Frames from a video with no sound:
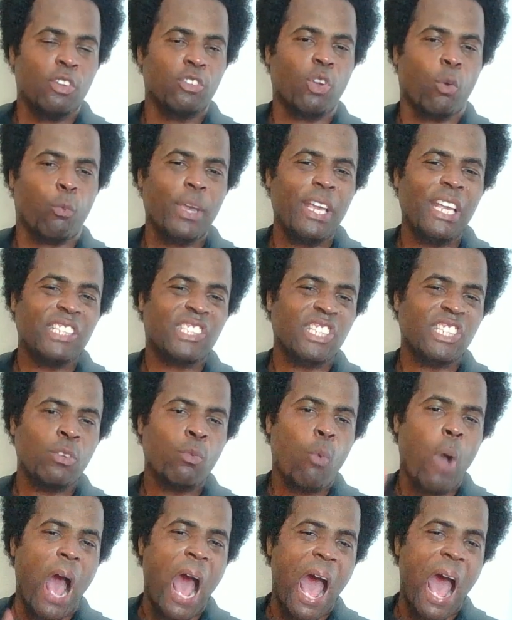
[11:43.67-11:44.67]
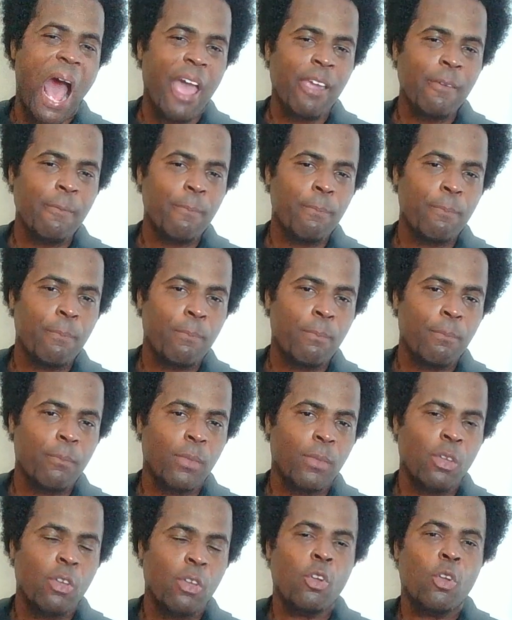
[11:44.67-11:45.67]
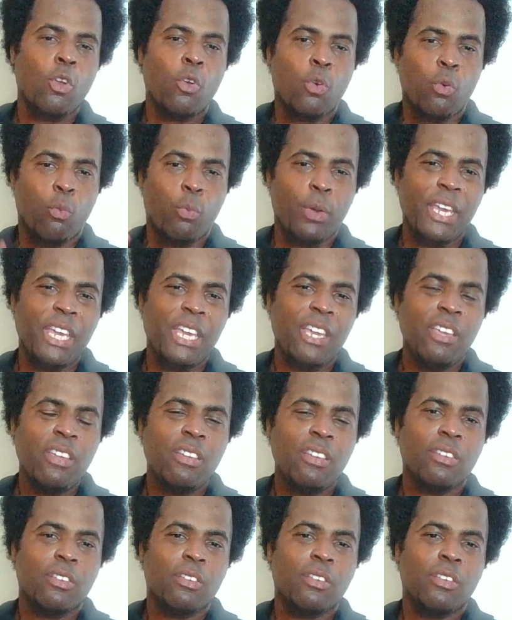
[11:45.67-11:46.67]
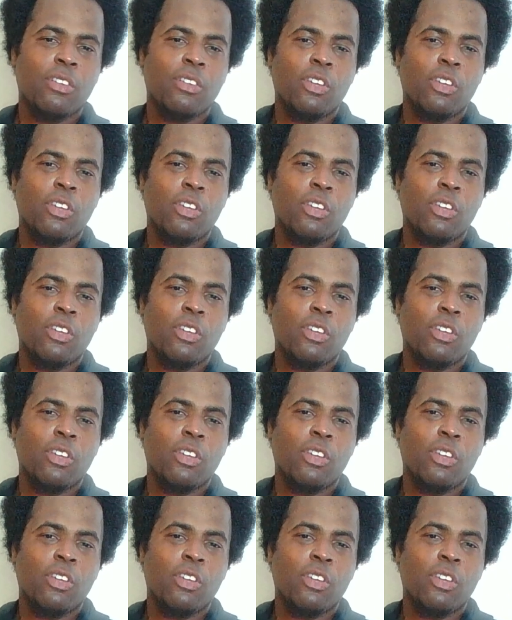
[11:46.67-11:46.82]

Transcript: The reason why we